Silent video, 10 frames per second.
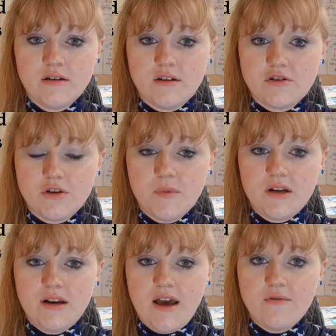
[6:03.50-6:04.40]
their
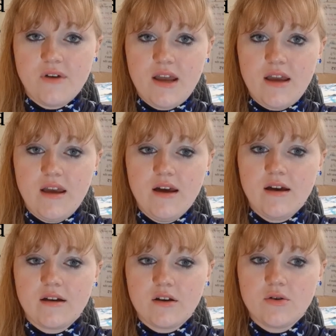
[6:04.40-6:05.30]
dominant FE
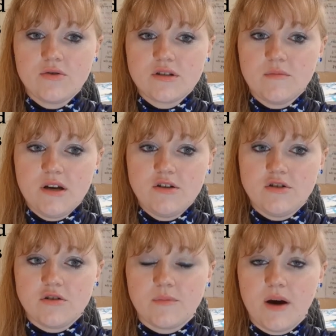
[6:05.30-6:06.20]
can cause them
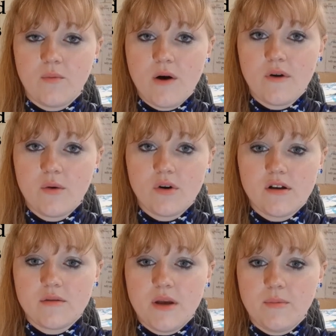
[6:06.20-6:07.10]
issues about worrying what
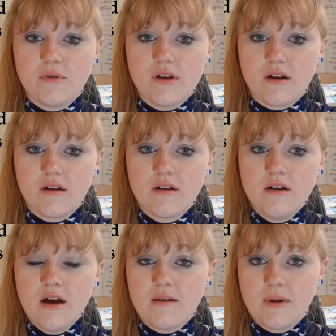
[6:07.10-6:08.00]
other people think
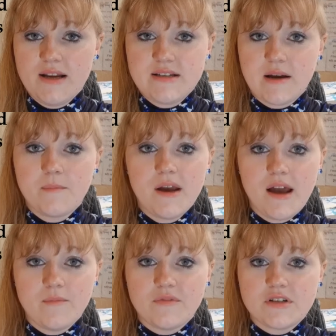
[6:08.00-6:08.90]
and placing a big
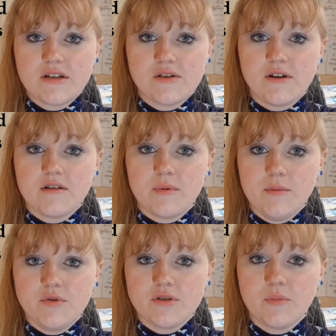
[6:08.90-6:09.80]
emphasis on other
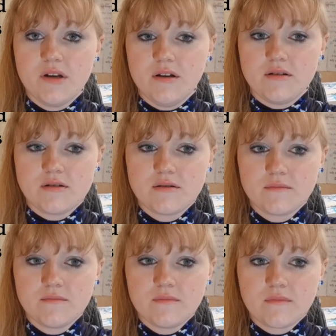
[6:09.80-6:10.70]
people's opinions.
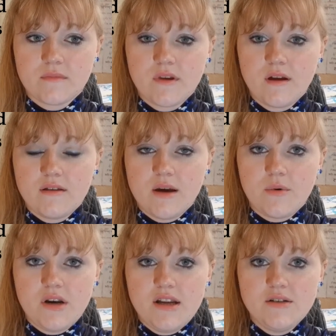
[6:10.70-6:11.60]
They
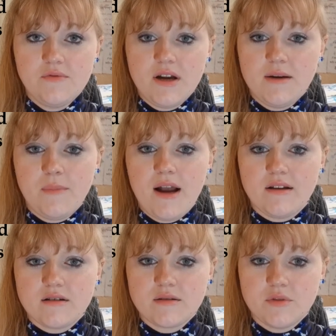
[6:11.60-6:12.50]
will need to find a
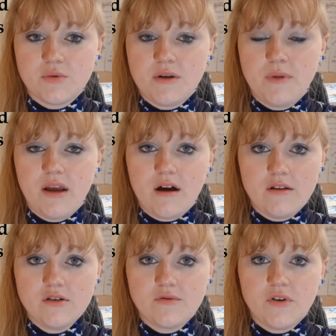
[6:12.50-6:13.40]
balance between being
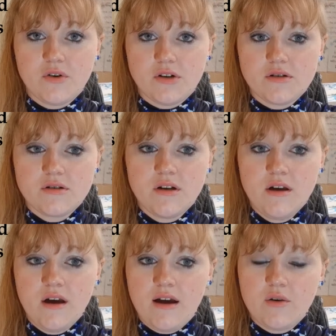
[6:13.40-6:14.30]
others-focused
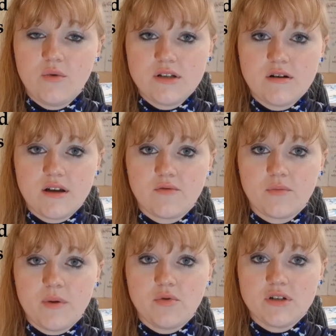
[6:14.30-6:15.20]
and always looking for
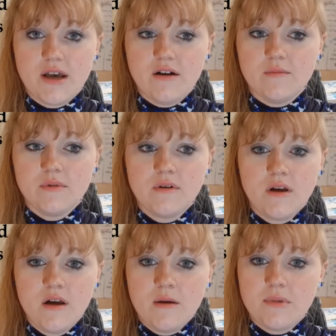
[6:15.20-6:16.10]
people to help,
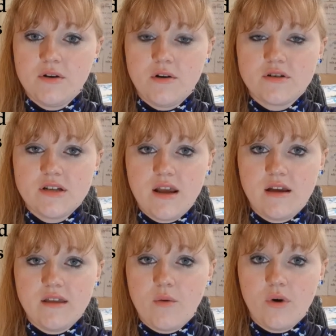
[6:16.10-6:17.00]
but not
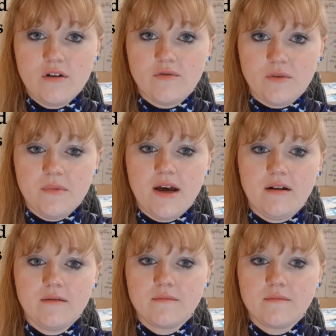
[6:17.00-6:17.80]
seeking their worth from that.